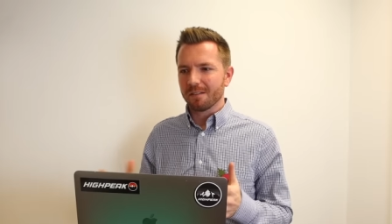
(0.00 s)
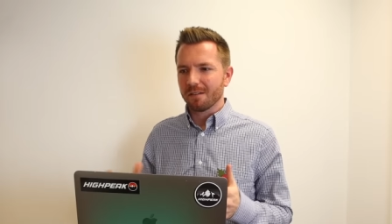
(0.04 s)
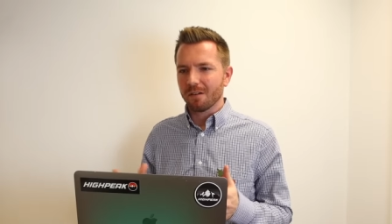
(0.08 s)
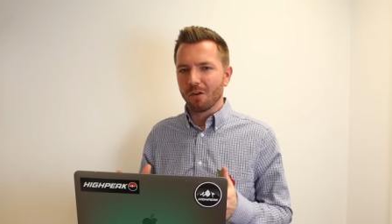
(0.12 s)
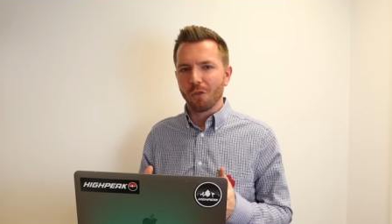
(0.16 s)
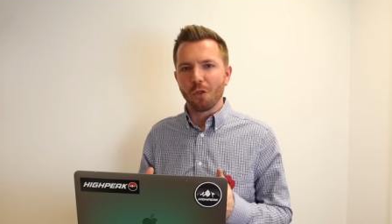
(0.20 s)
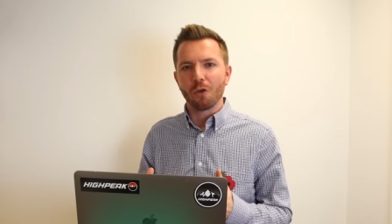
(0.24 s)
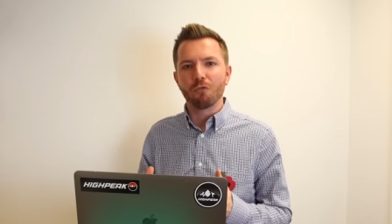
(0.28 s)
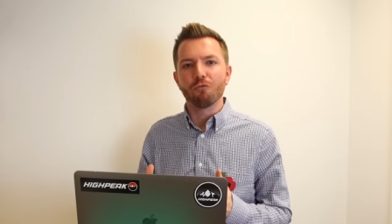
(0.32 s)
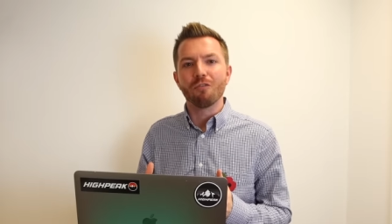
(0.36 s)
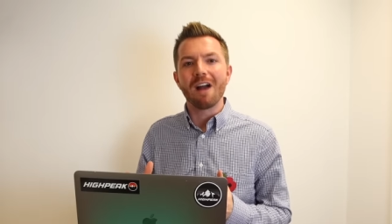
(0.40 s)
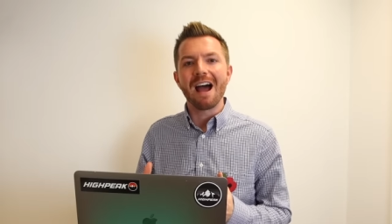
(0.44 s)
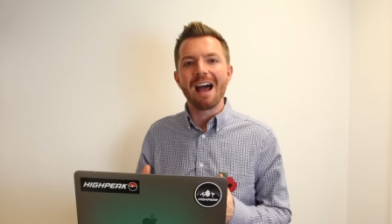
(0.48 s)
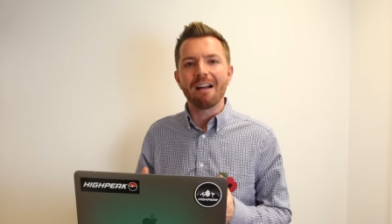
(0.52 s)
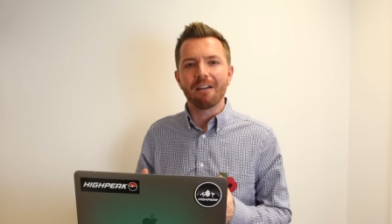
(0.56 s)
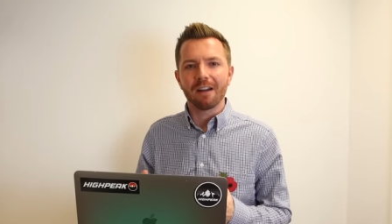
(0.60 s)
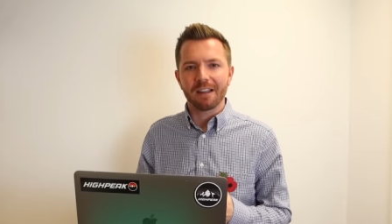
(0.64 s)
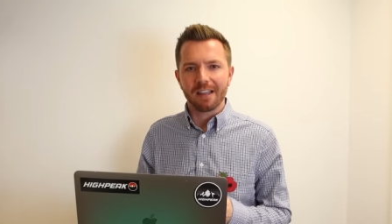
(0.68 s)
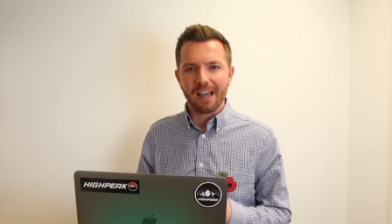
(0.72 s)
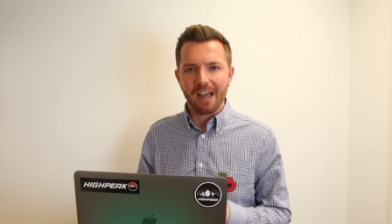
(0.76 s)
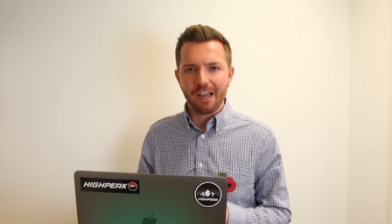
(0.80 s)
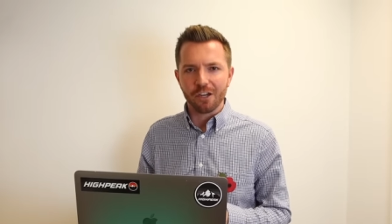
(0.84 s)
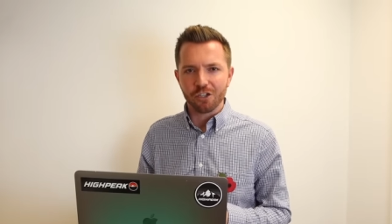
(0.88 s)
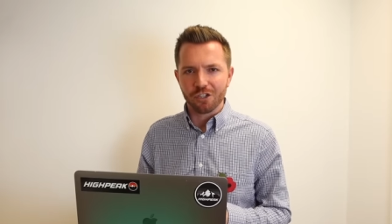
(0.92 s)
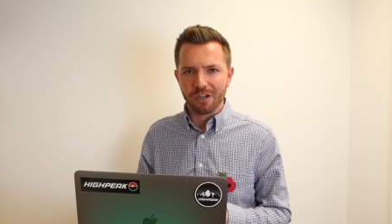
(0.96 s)
on the rare
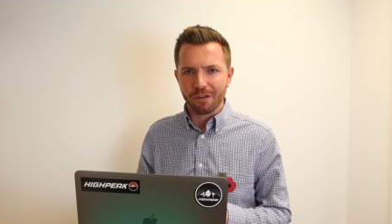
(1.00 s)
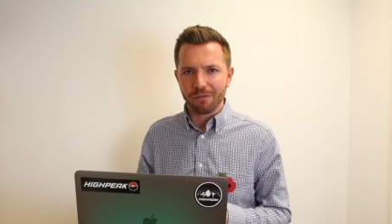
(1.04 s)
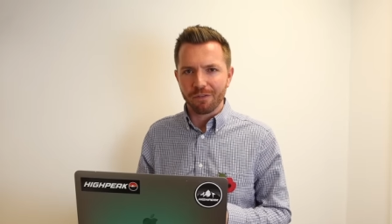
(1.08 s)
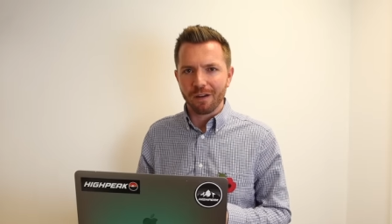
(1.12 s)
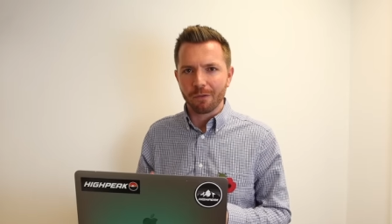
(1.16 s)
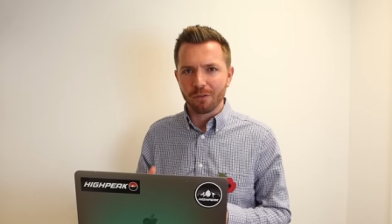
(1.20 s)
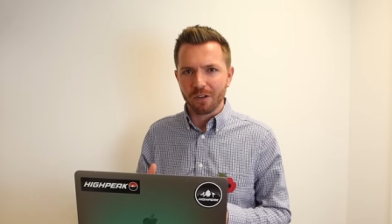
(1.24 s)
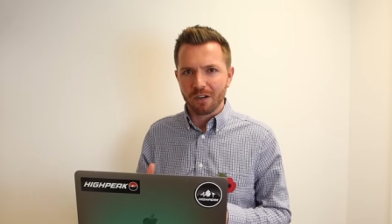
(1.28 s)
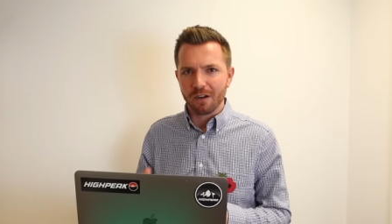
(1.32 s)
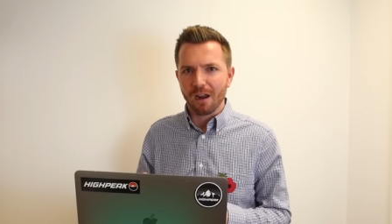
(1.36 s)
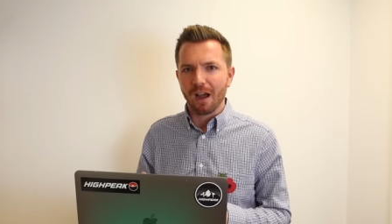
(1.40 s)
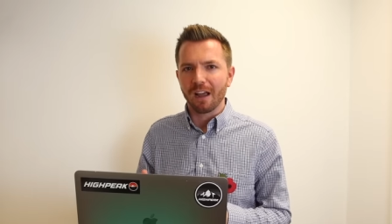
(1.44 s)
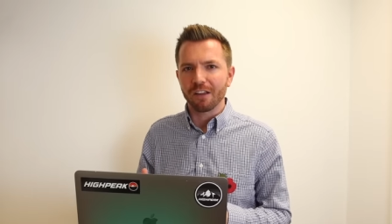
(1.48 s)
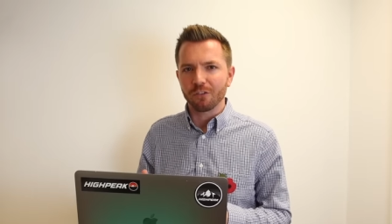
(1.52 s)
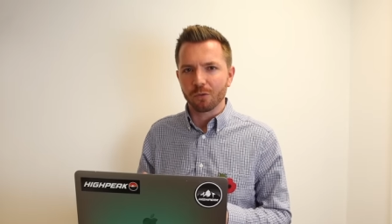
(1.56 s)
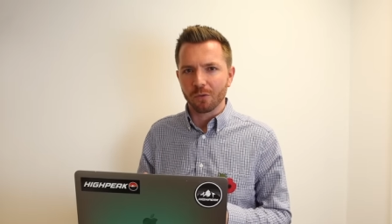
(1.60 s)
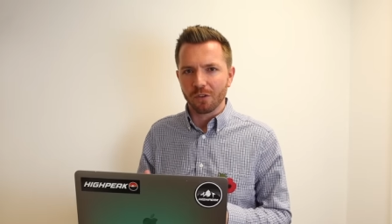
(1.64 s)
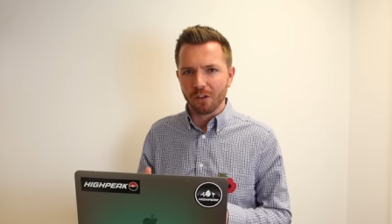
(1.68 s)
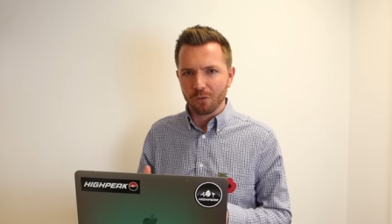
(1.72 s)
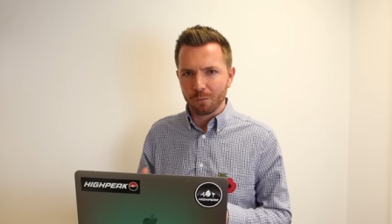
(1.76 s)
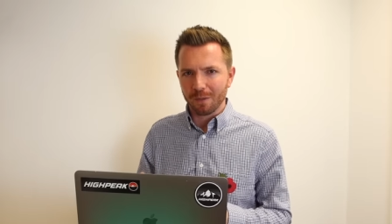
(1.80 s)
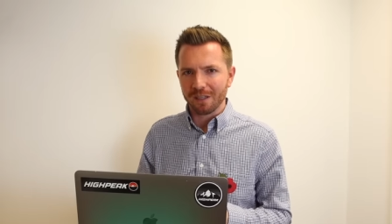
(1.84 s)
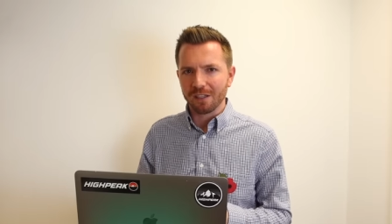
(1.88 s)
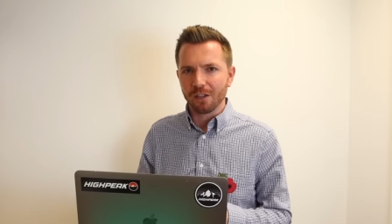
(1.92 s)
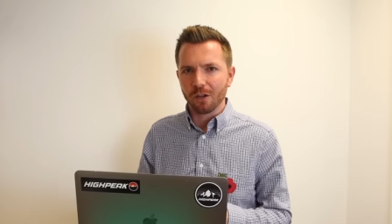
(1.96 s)
occasion, I found a nice one
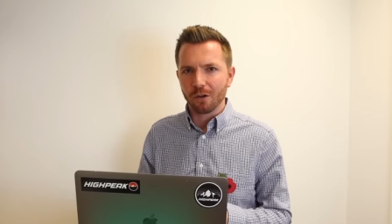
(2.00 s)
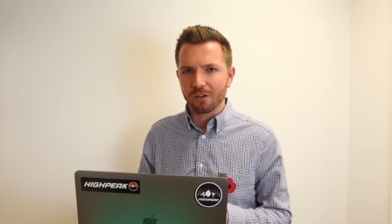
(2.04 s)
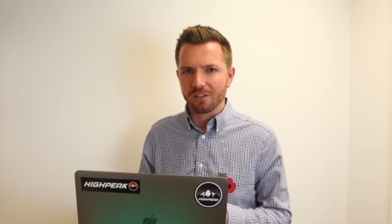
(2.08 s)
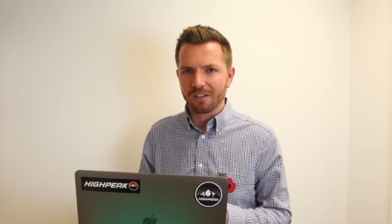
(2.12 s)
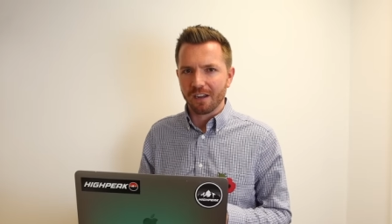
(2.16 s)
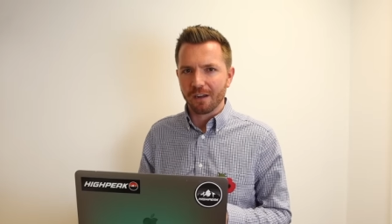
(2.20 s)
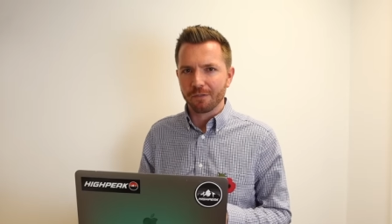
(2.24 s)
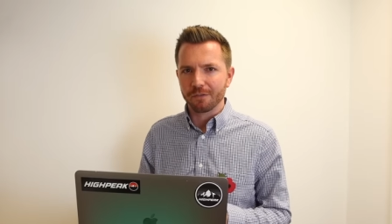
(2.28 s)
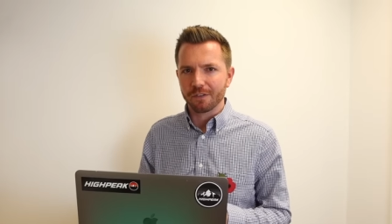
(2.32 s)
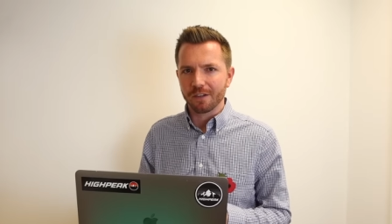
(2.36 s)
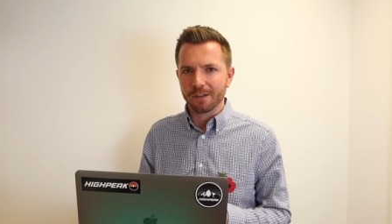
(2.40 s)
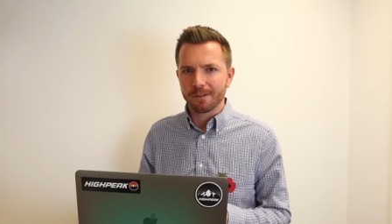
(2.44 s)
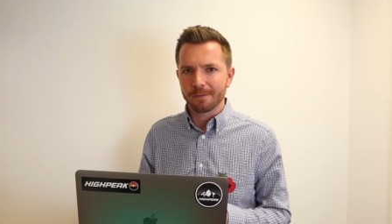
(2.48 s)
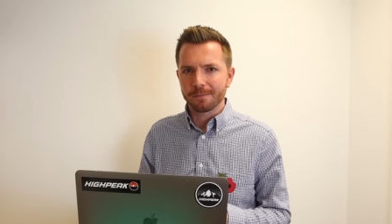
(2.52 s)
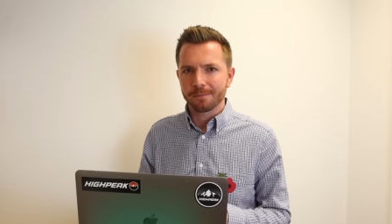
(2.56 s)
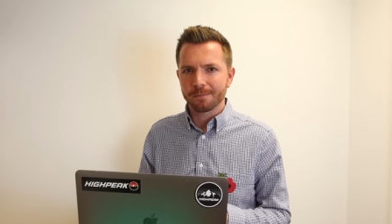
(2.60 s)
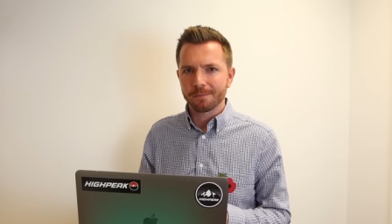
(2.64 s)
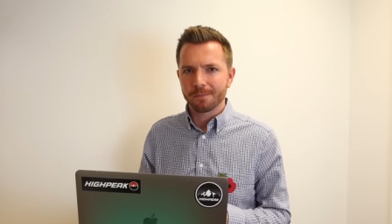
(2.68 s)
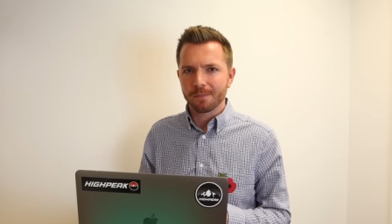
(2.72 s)
that's been looked after.